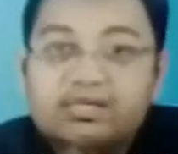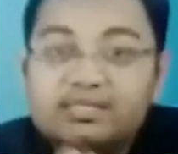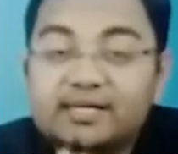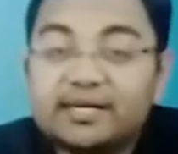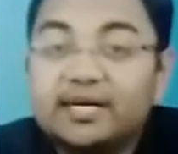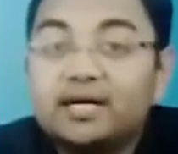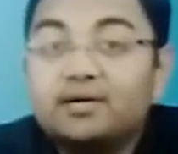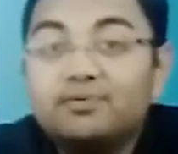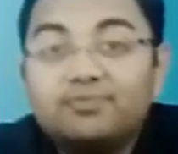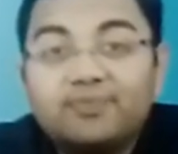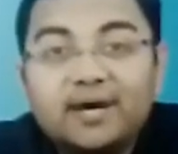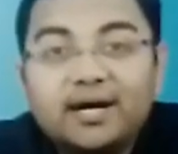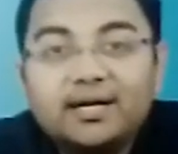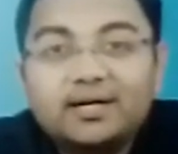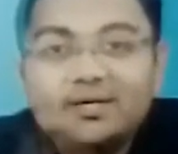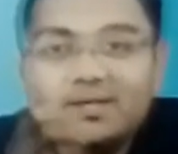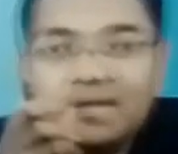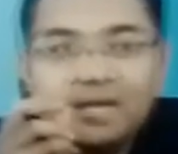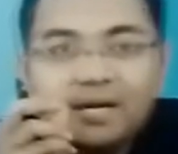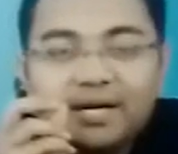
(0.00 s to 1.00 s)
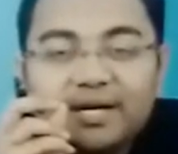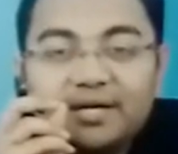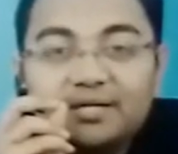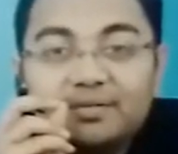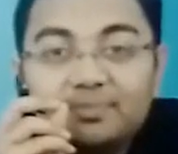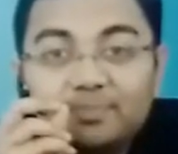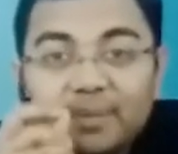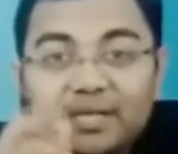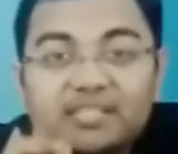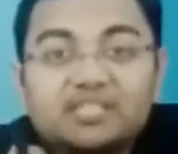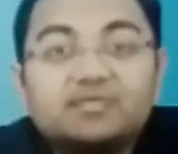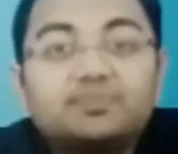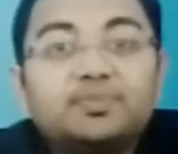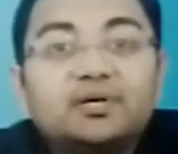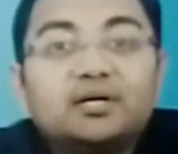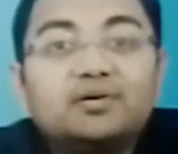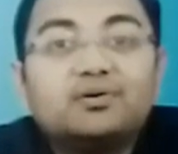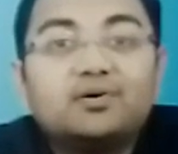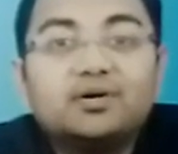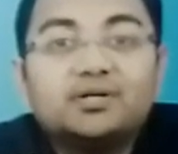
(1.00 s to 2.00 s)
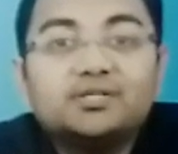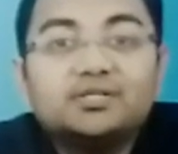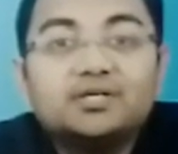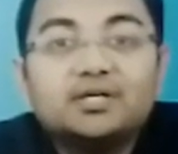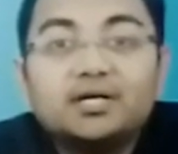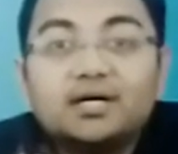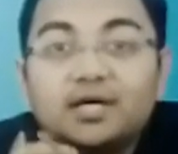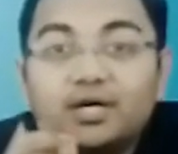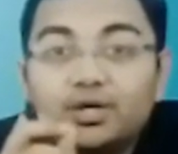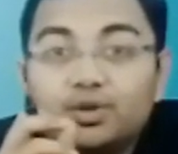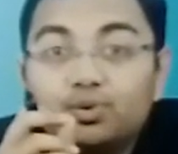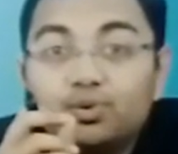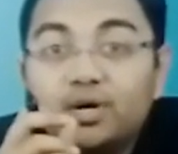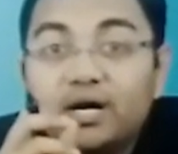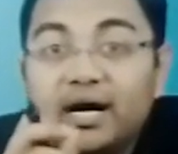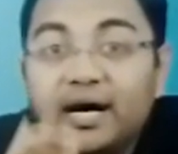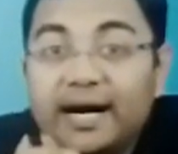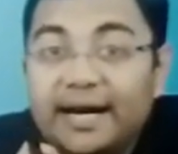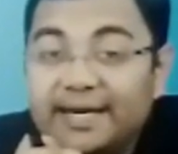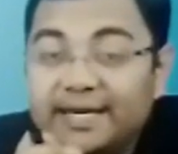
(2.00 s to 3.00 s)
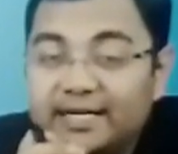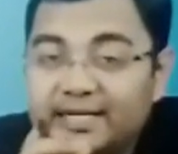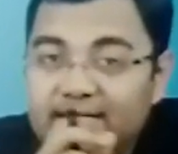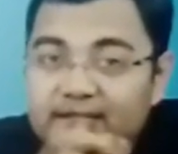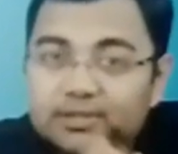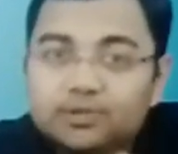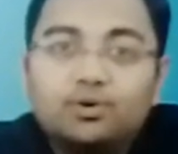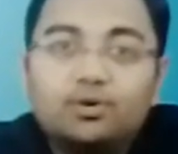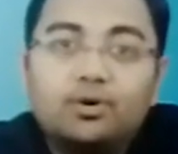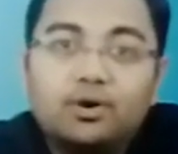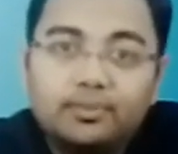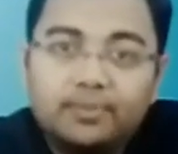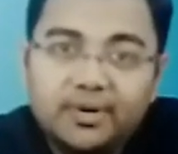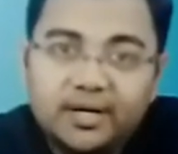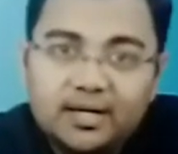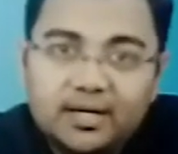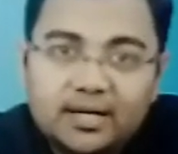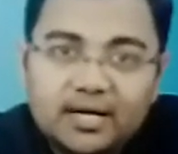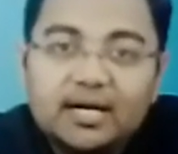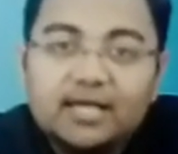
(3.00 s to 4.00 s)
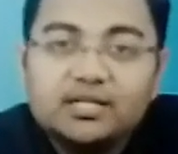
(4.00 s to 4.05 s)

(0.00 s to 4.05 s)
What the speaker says: Second fact, it must be launched to a high Earth orbit.